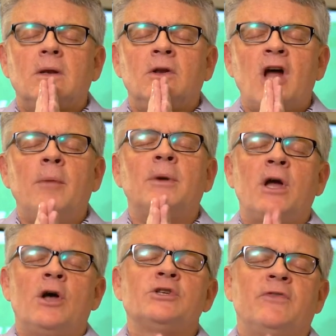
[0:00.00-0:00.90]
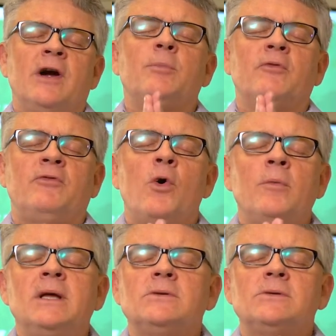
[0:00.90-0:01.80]
not because of our
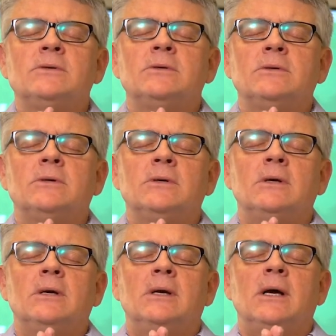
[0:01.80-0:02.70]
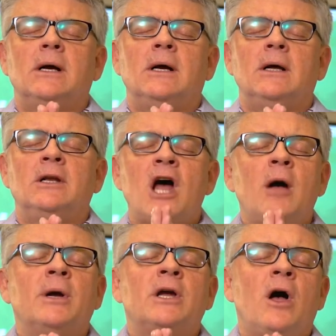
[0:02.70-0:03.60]
performance,
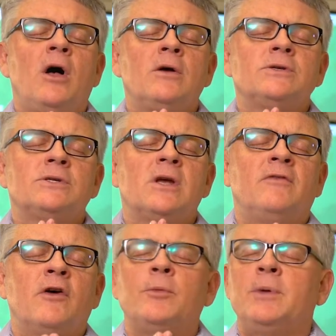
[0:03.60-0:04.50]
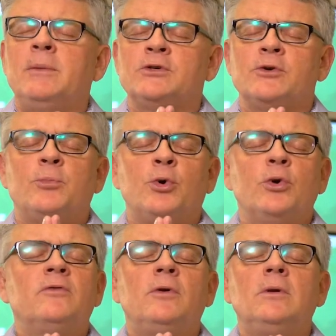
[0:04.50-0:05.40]
not because of other people's
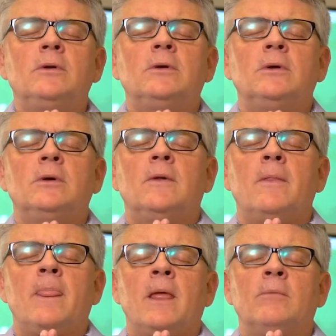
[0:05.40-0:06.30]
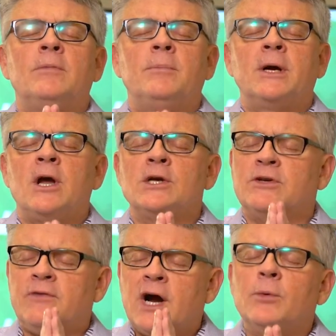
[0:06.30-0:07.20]
approval, but
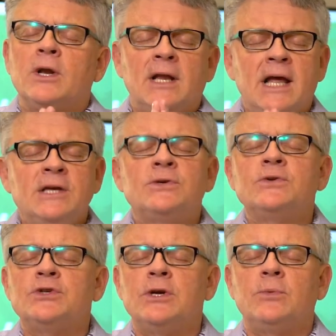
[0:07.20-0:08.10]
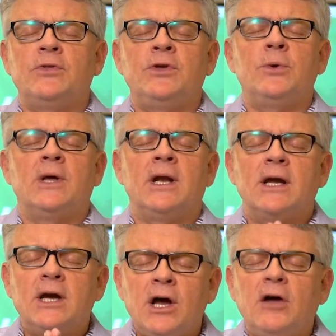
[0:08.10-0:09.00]
because of our relationship with you and a
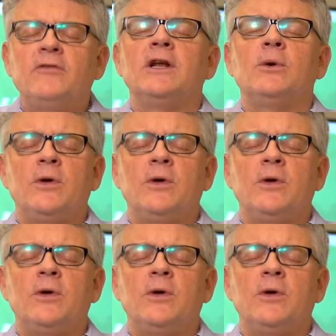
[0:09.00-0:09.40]
covenant